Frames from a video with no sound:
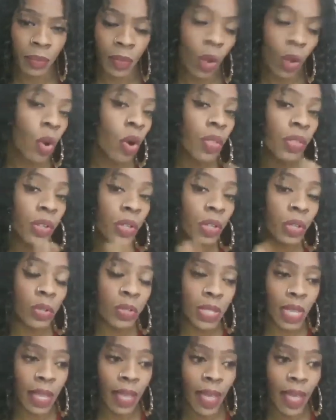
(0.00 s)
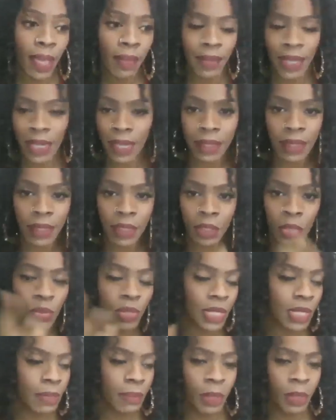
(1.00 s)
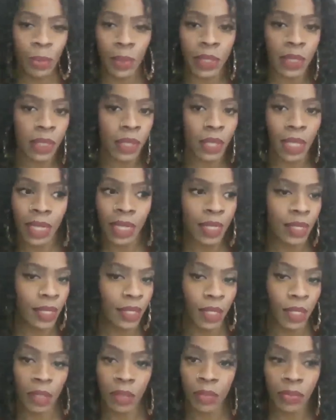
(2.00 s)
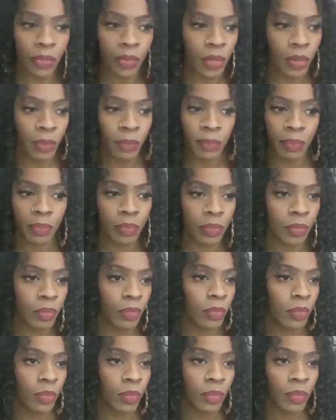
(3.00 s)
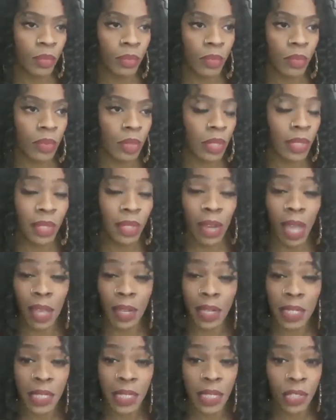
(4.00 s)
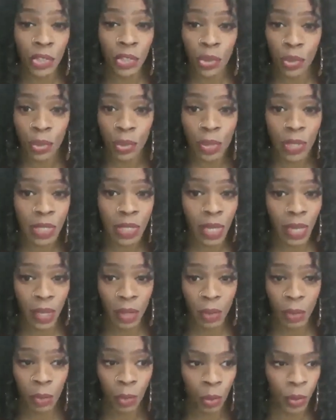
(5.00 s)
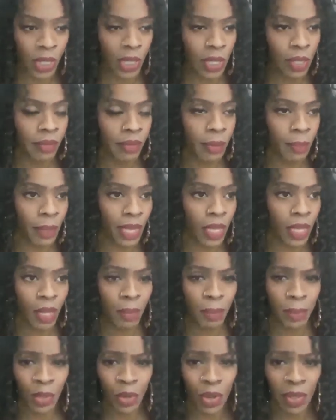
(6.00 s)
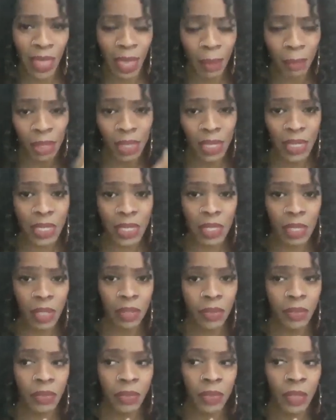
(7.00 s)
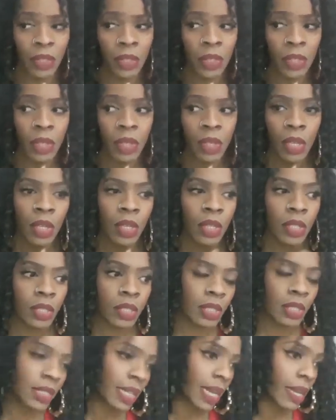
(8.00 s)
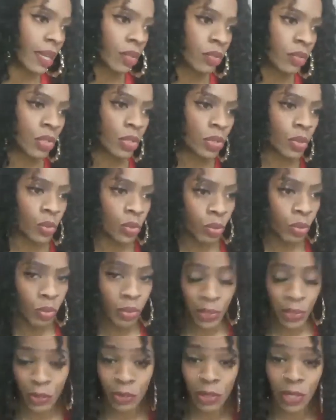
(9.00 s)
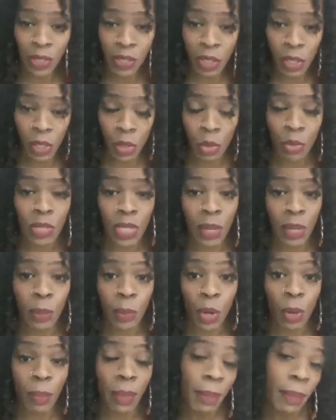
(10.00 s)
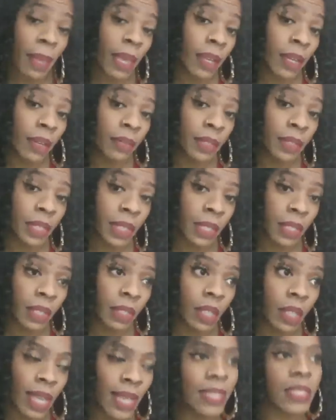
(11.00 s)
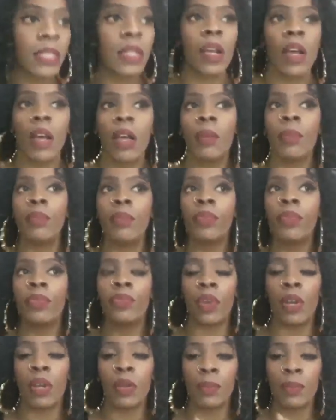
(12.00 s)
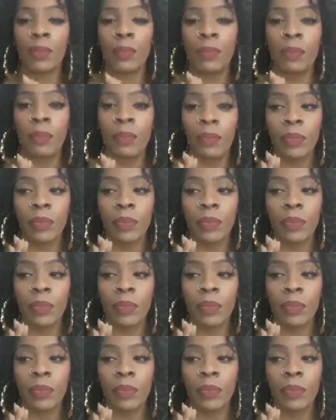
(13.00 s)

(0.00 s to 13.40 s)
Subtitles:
All the clothes I have, anything you see me with, anything from the non-essentials like weave and makeup and all that play stuff down to literally the clothes I wear on my back every day has come from